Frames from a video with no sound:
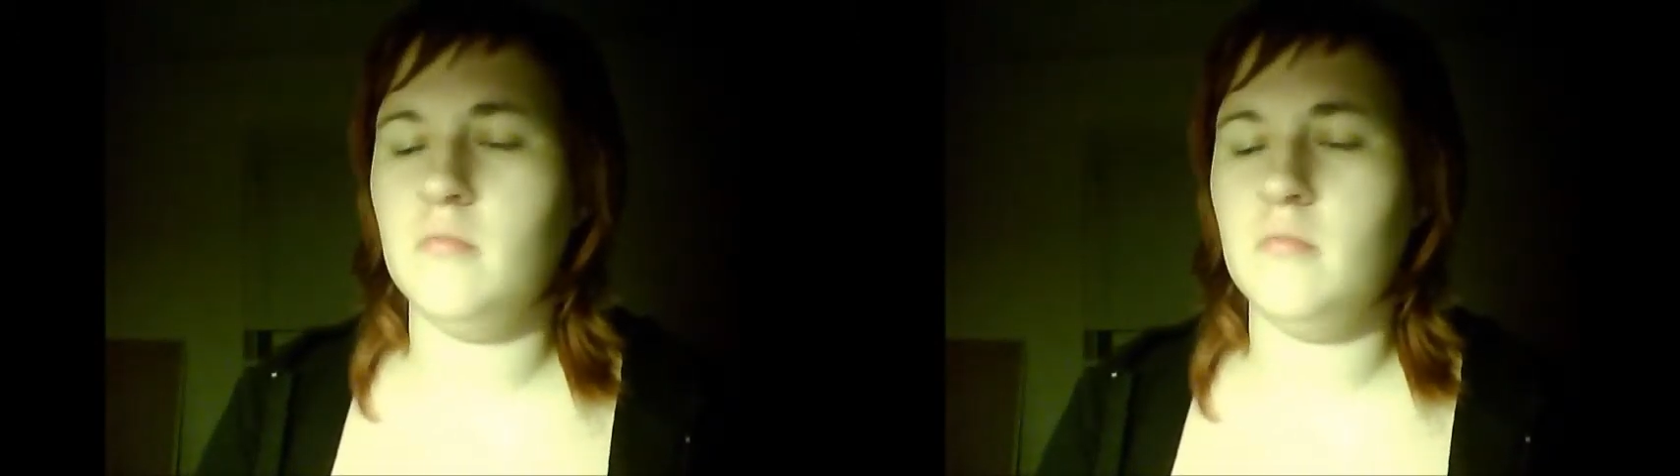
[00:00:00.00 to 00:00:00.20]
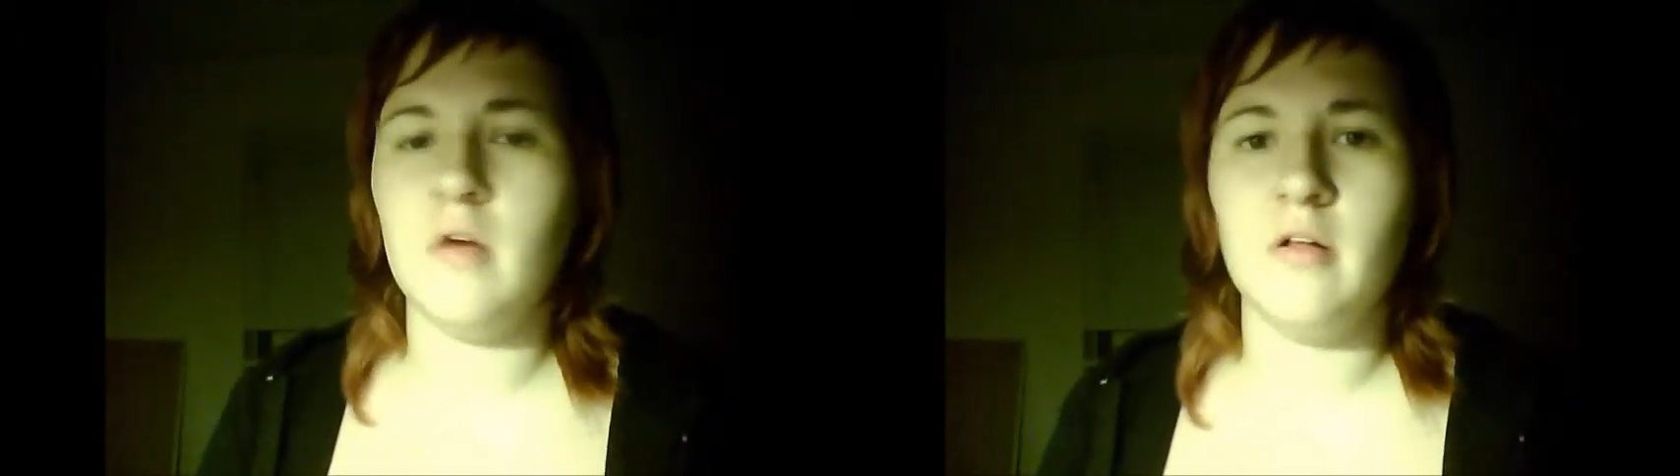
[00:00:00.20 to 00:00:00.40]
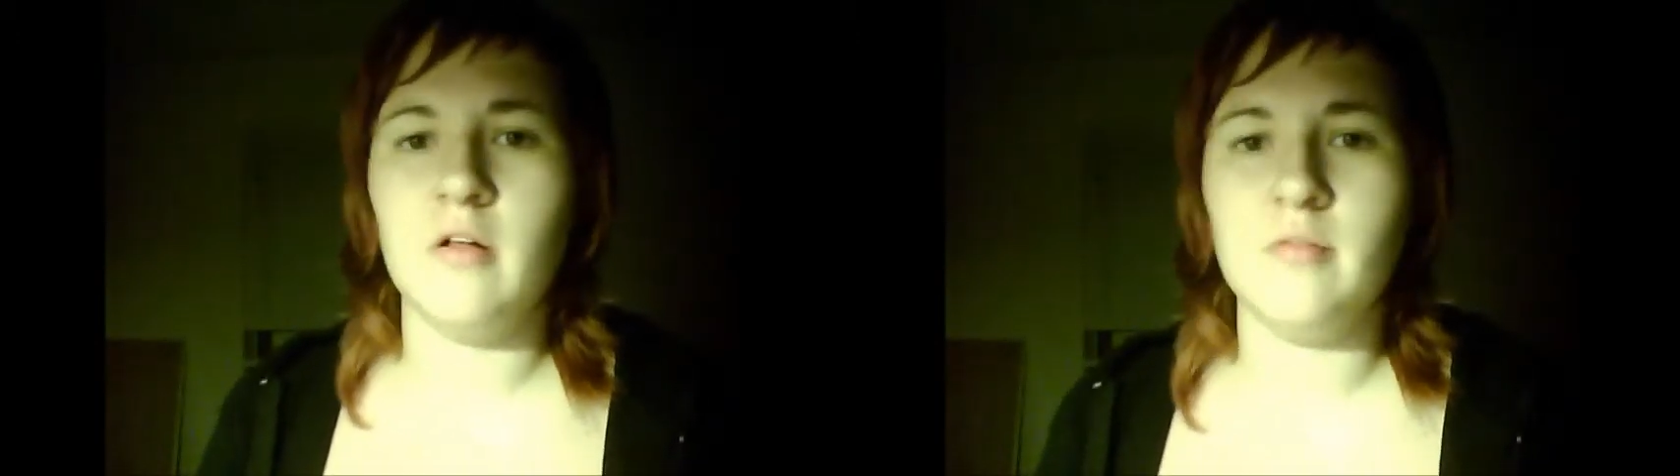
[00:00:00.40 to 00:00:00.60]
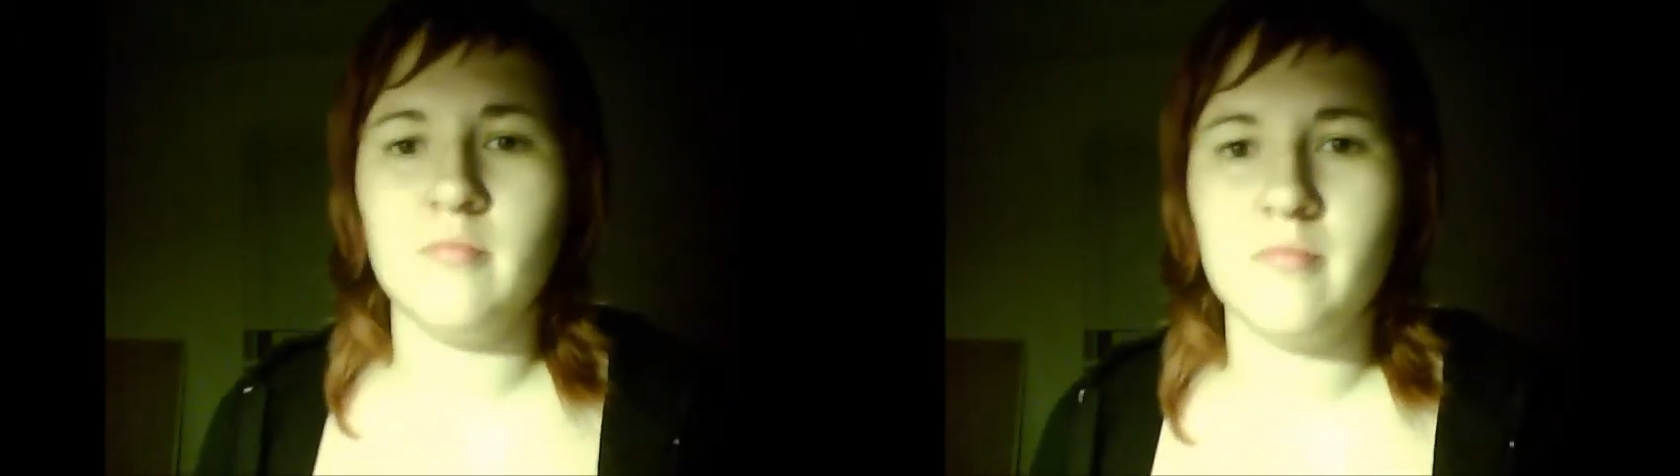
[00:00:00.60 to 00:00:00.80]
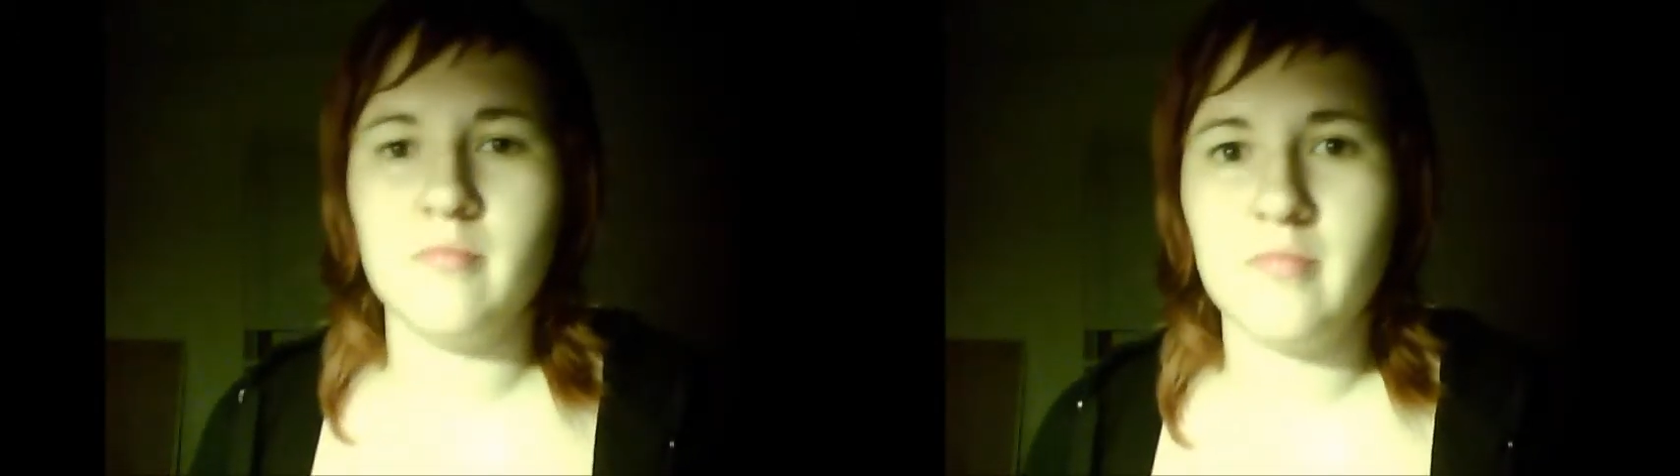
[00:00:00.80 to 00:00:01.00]

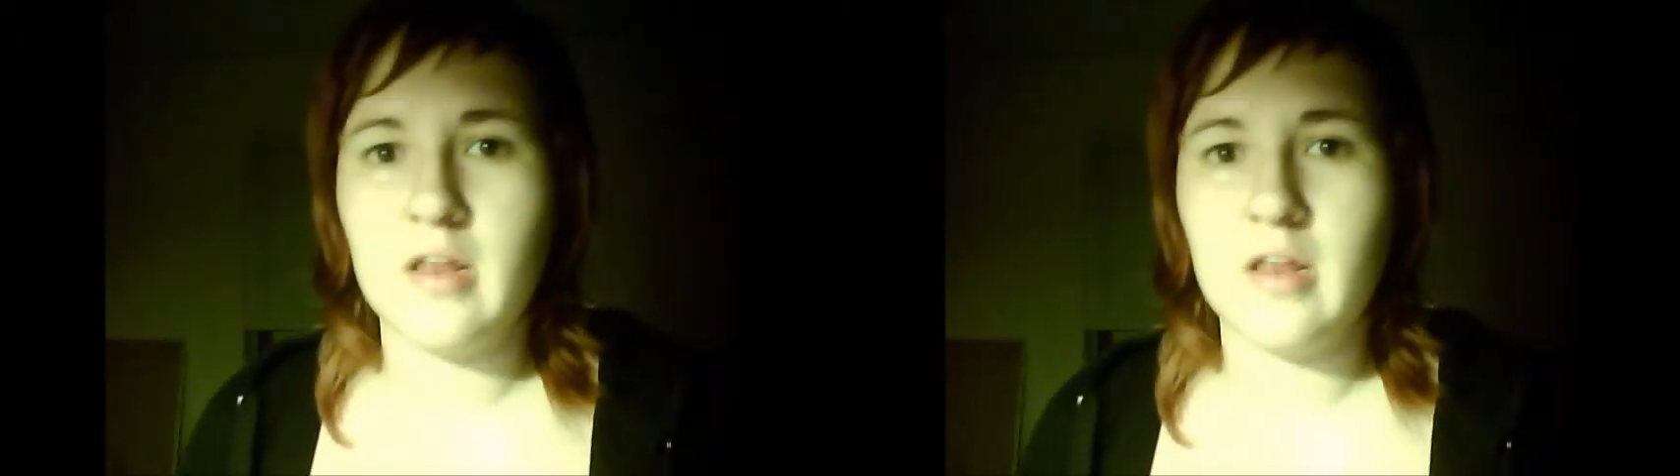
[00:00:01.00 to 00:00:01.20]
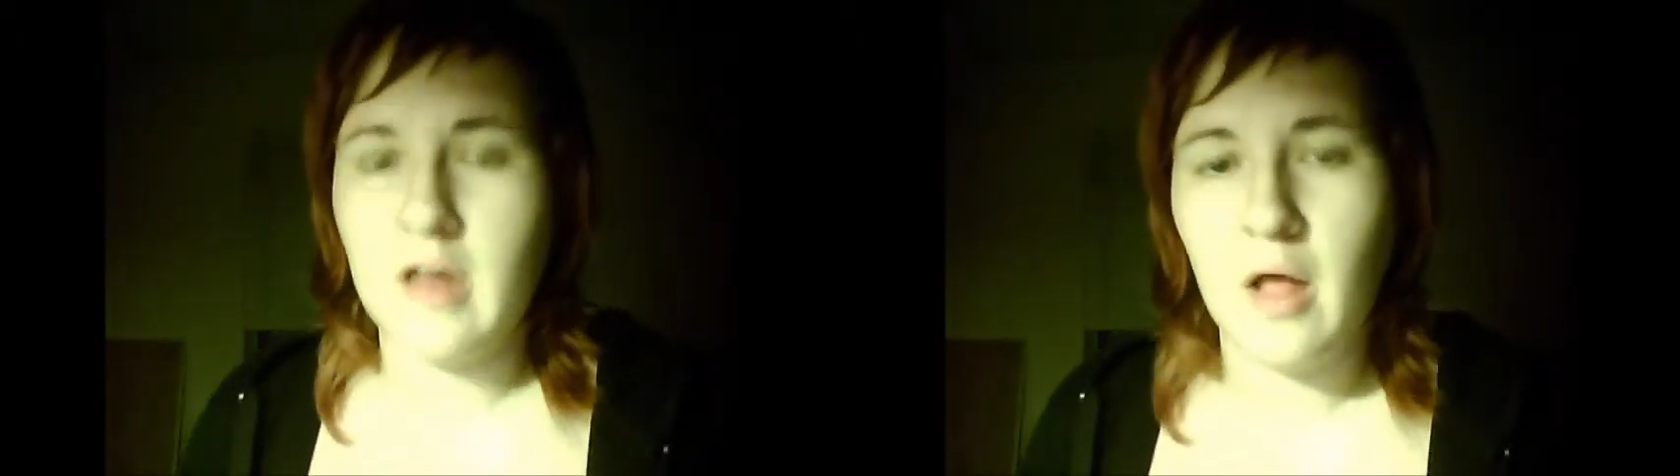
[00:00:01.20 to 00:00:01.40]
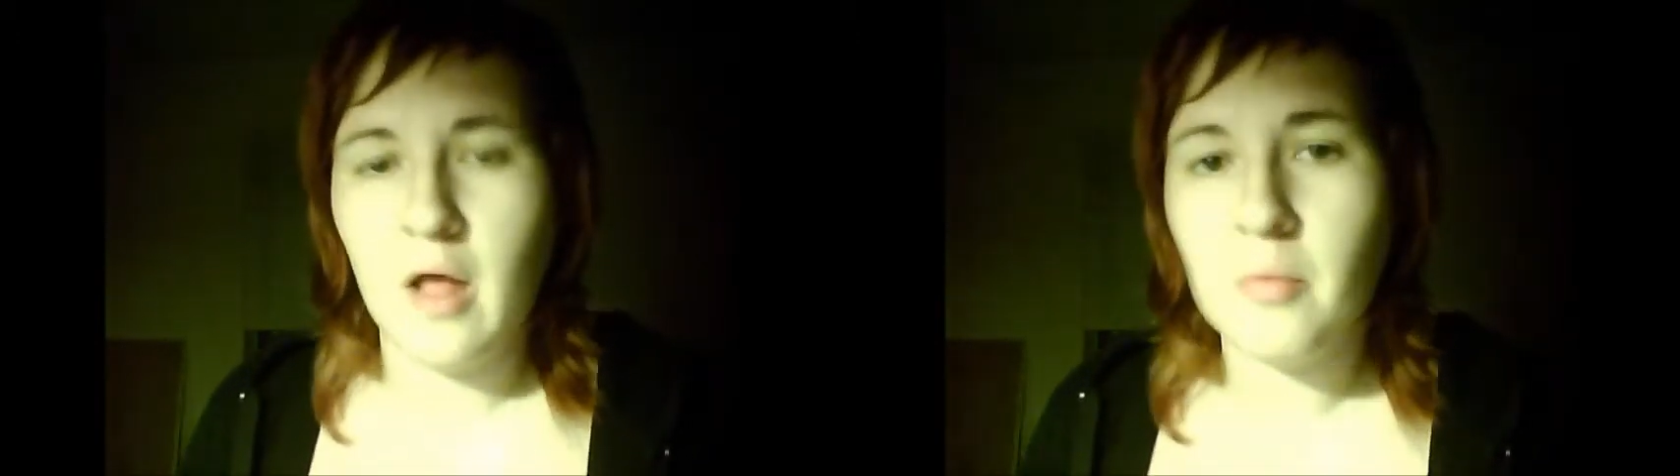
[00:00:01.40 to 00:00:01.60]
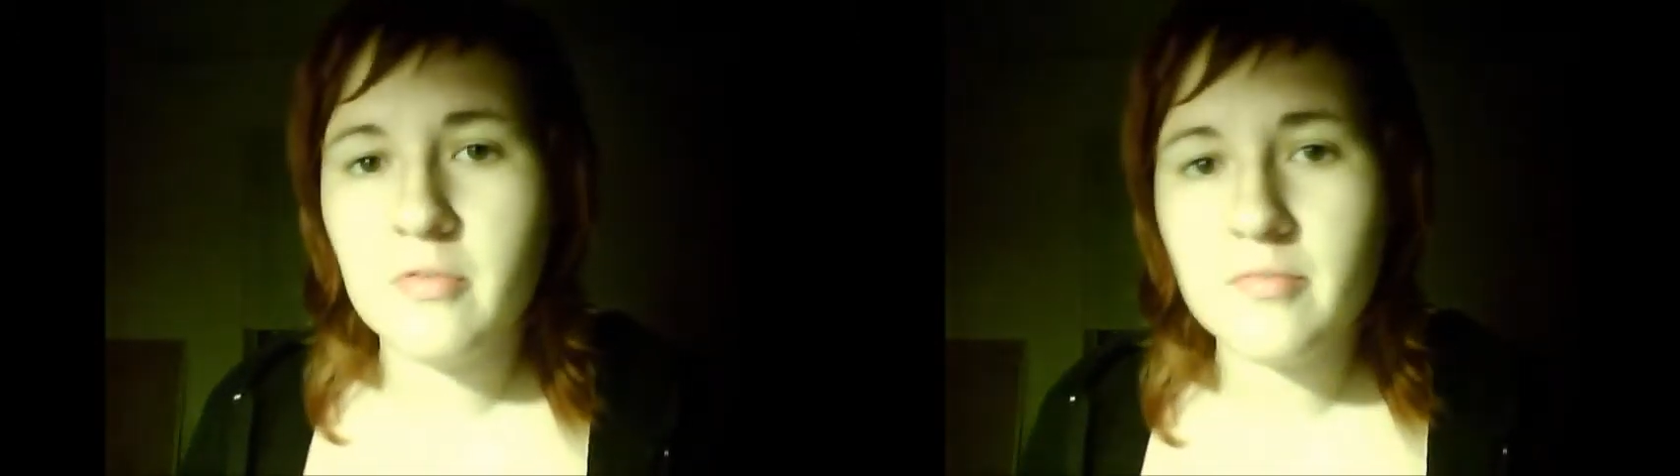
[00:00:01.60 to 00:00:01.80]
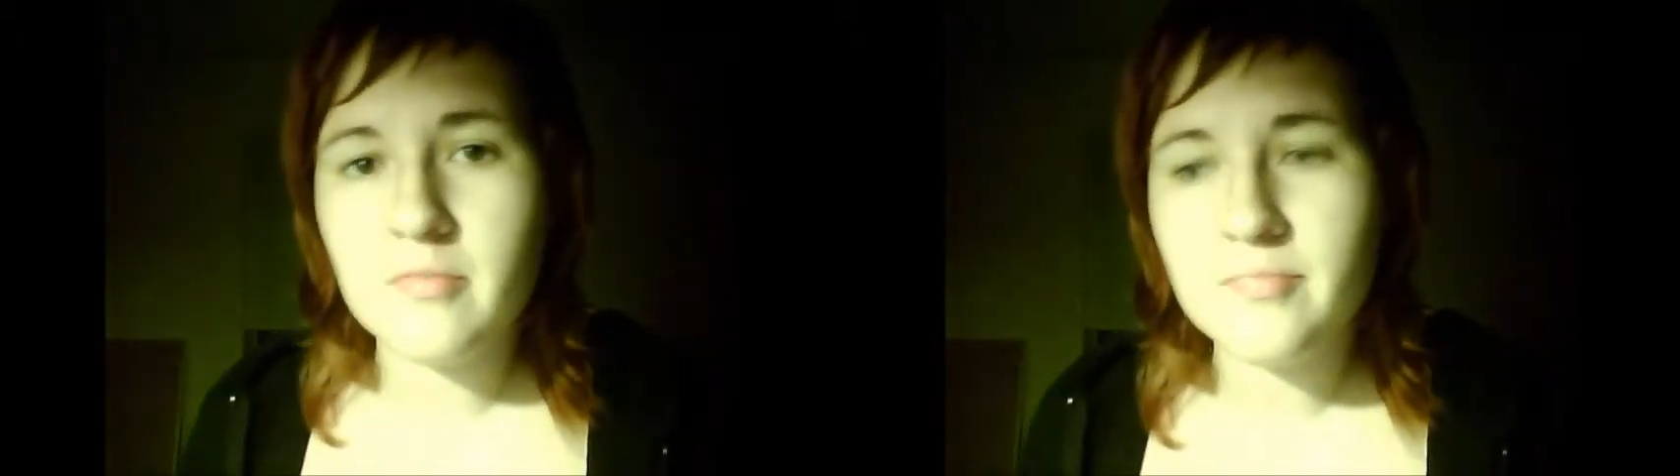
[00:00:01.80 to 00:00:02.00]
that it helps.